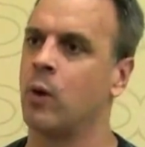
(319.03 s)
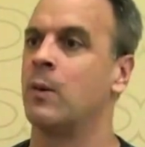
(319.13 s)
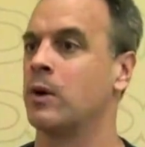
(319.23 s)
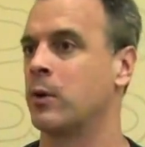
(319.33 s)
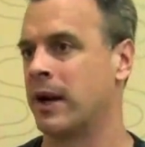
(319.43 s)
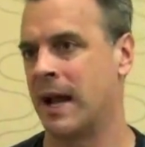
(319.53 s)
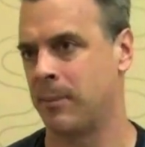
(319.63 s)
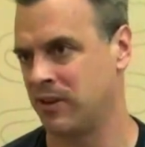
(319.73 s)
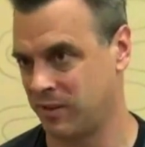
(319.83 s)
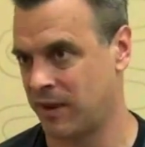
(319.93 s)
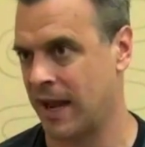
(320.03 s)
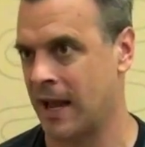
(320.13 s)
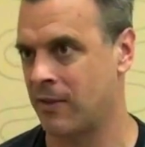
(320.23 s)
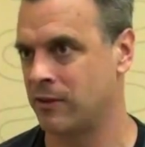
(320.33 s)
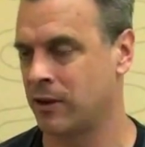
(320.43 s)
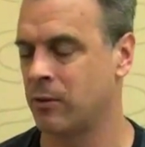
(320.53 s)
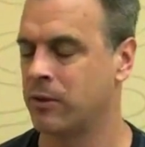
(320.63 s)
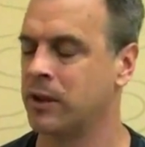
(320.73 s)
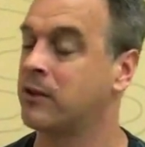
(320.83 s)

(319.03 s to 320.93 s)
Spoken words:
I wonder what happens if I add this other thing.